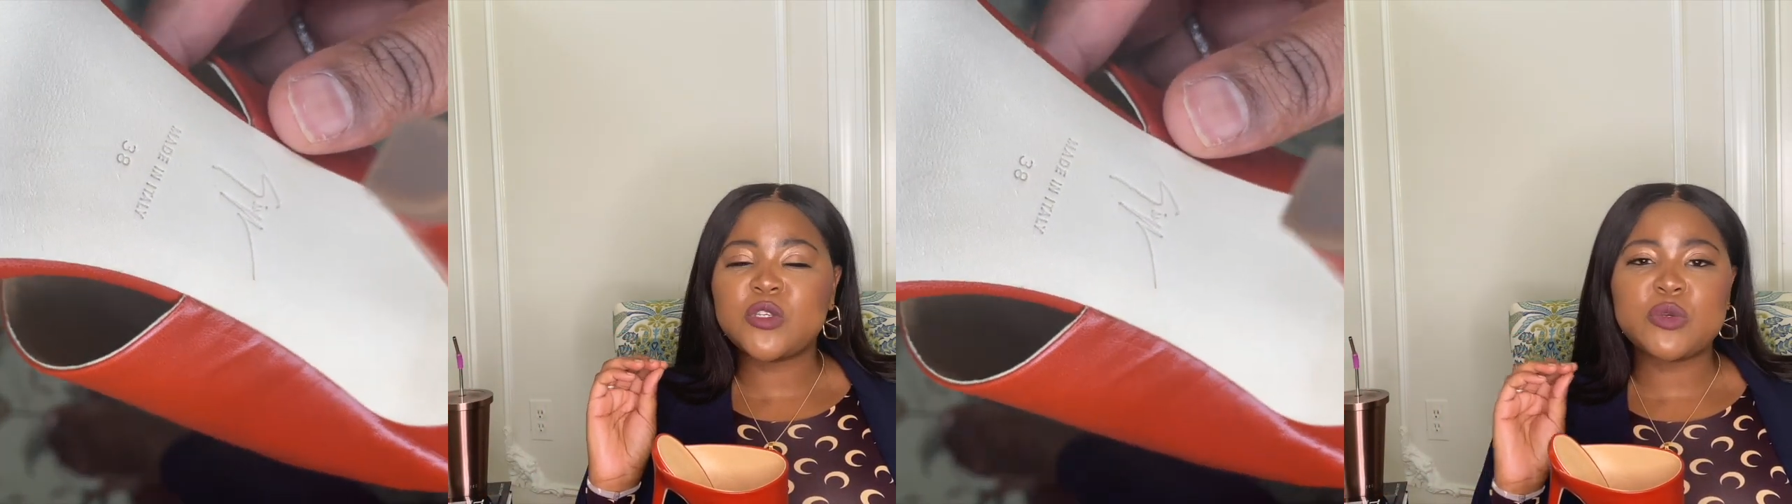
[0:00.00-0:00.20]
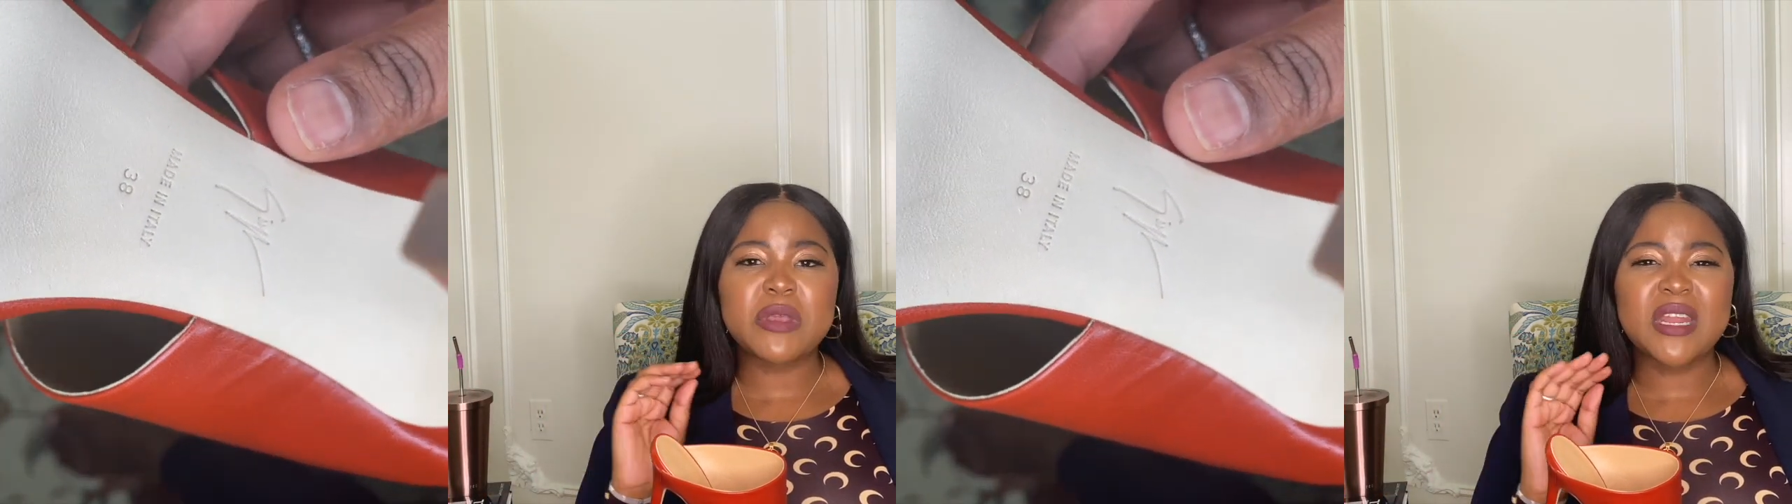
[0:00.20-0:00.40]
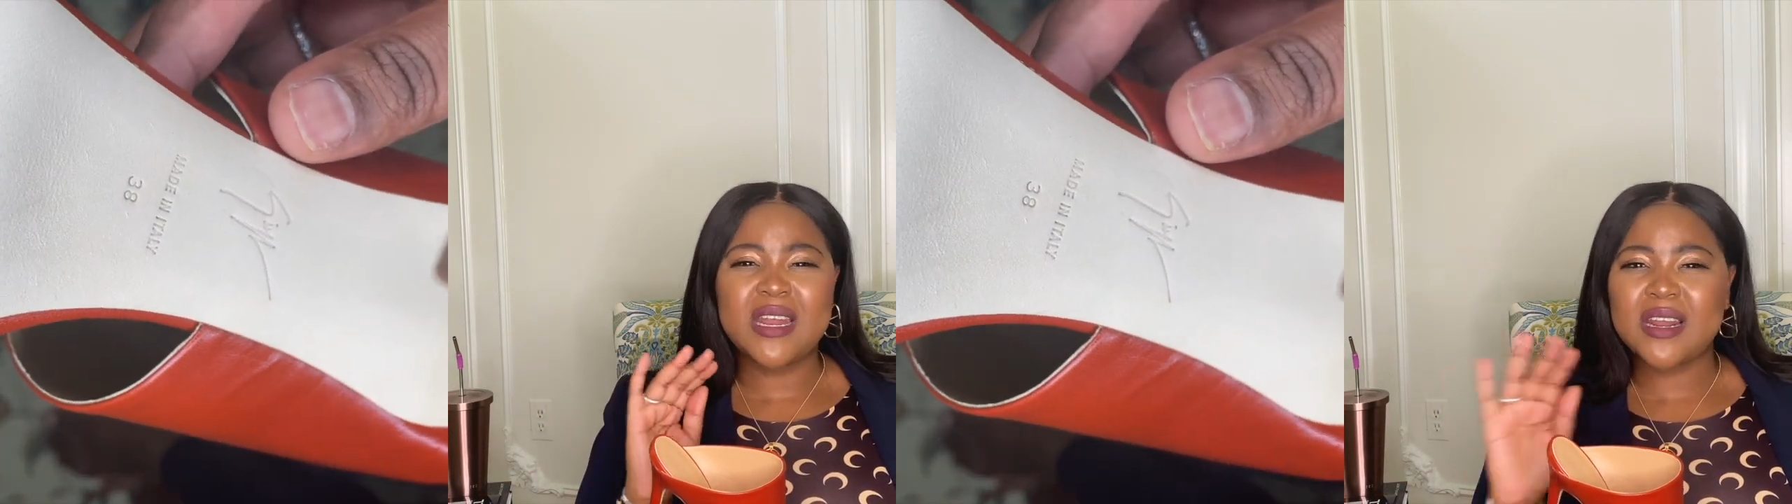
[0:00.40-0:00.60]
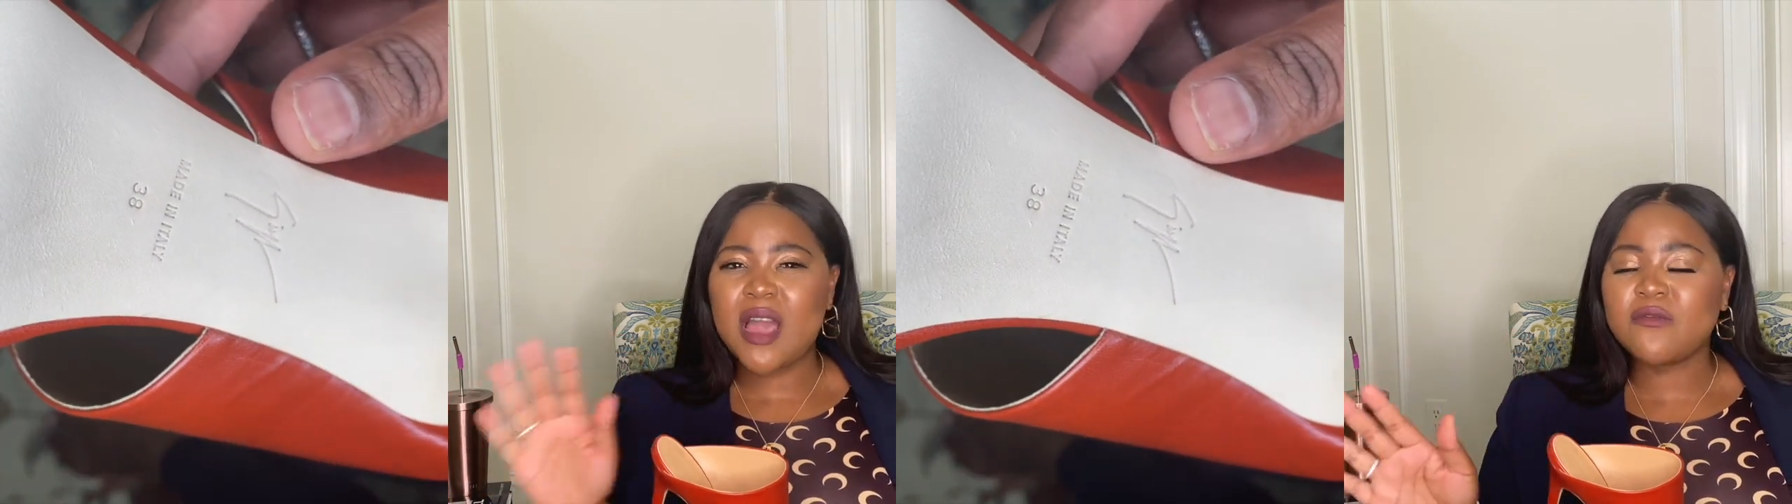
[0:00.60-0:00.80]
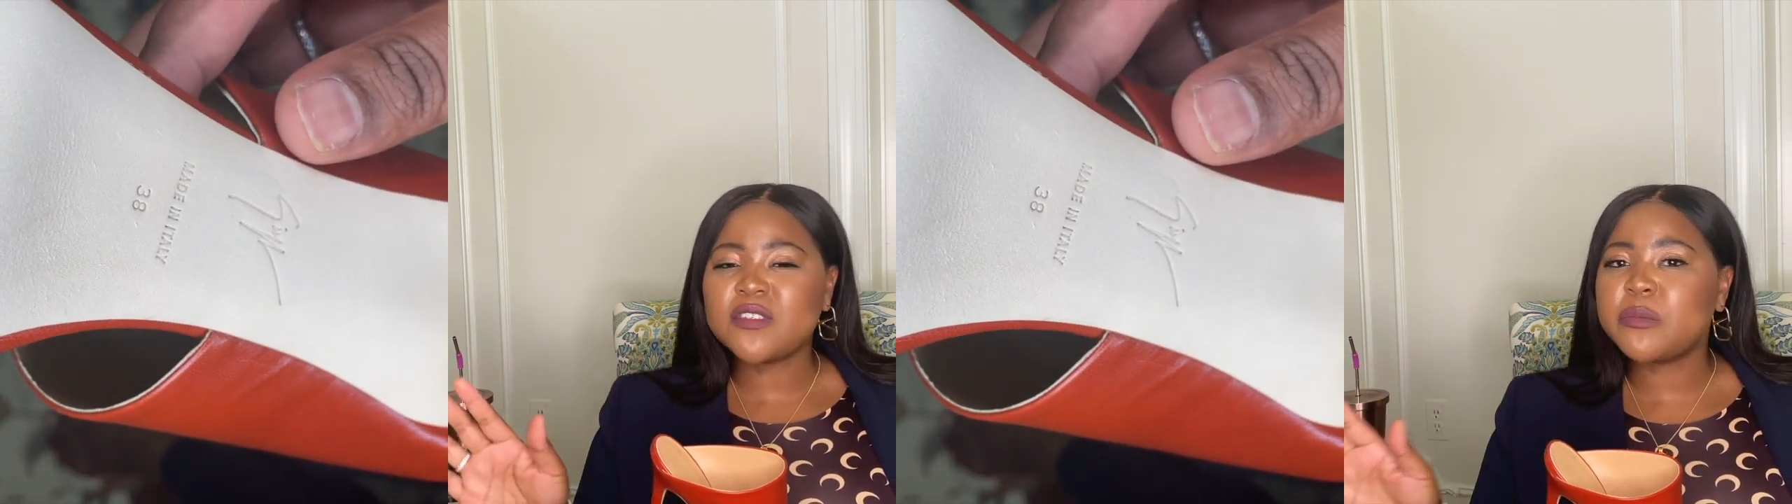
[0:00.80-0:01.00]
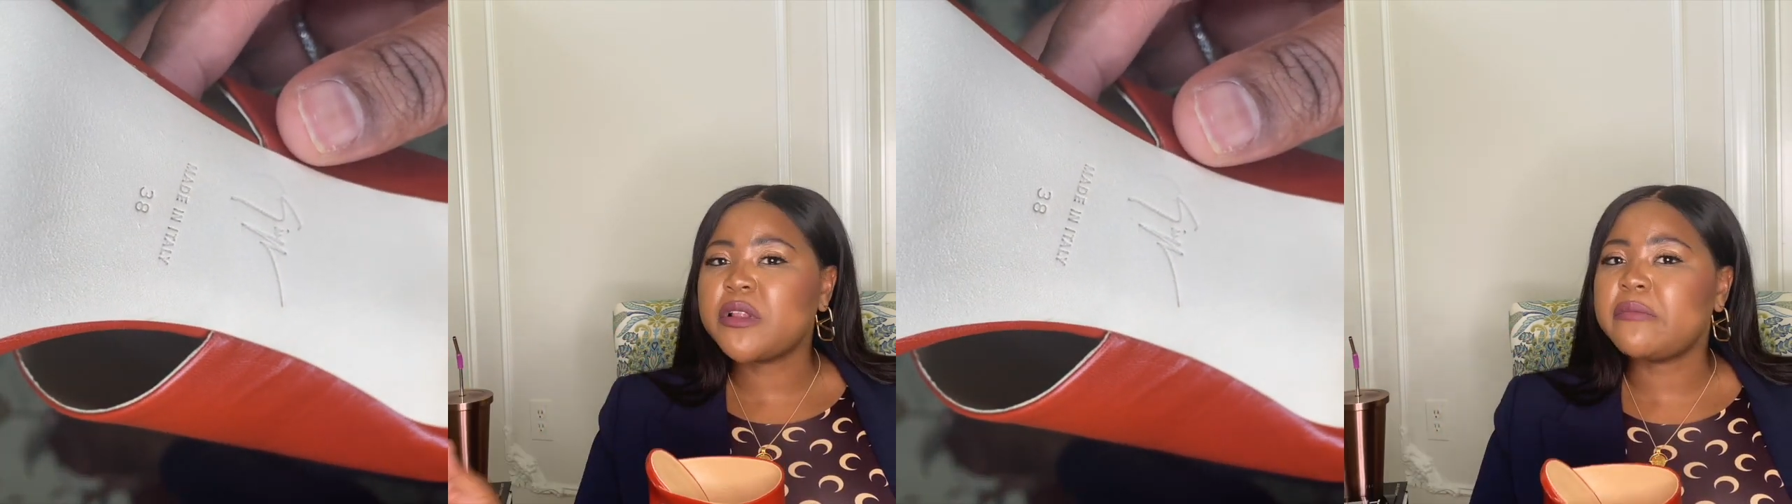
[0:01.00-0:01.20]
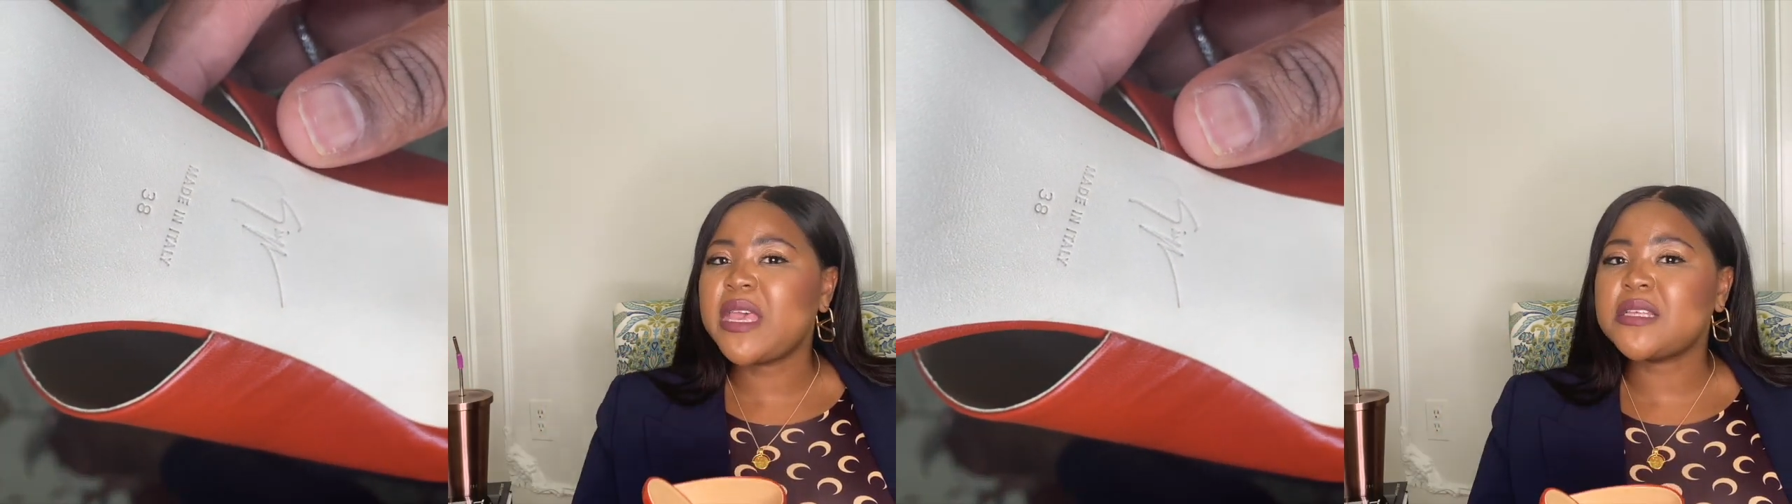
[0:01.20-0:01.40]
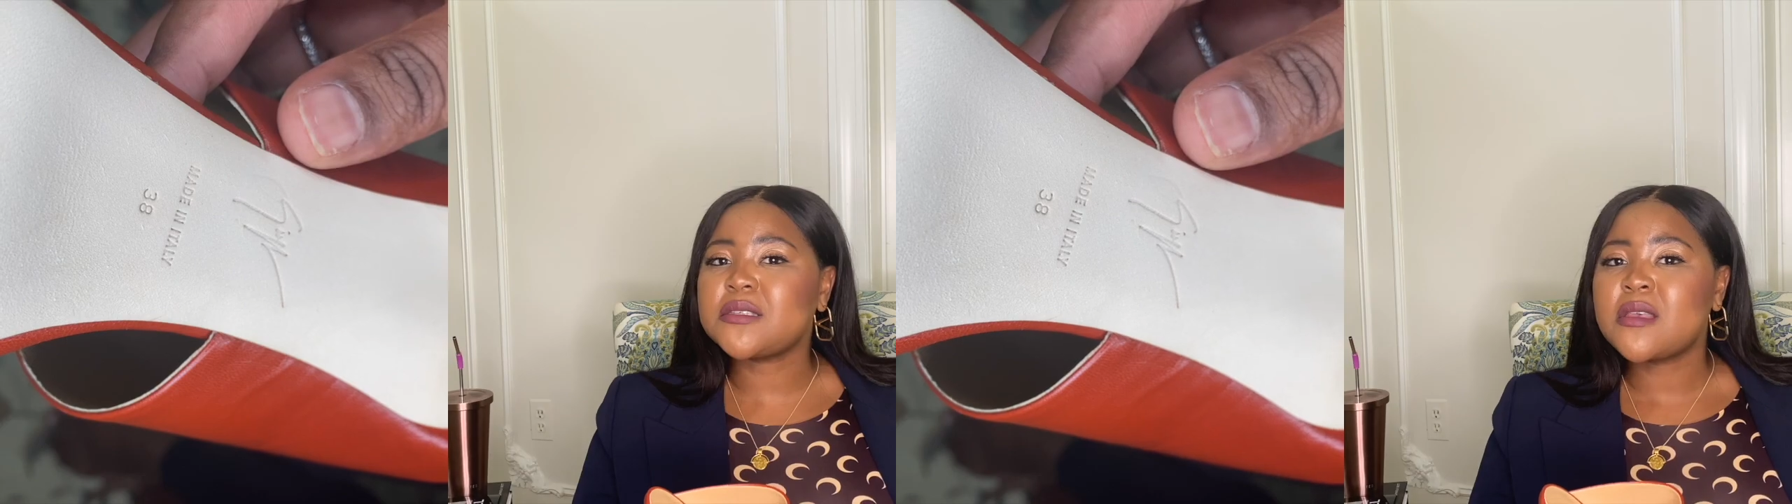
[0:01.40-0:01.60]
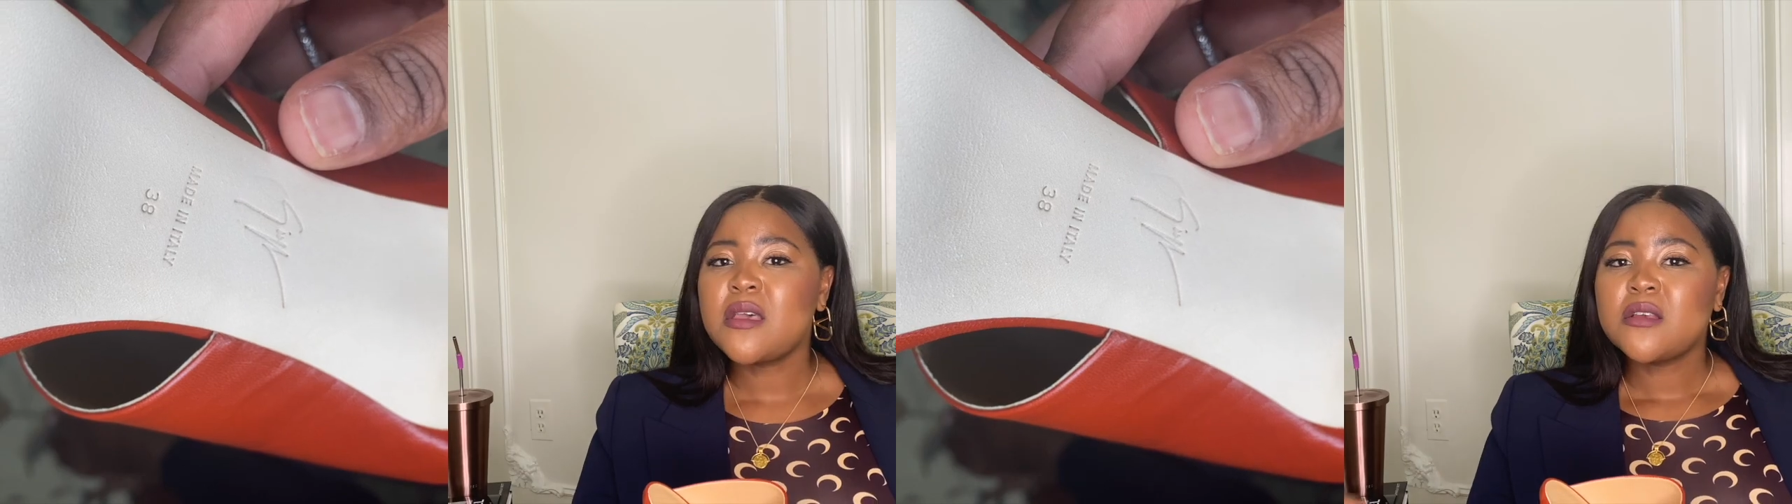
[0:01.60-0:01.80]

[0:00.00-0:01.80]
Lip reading: to be an uncomfortable mess.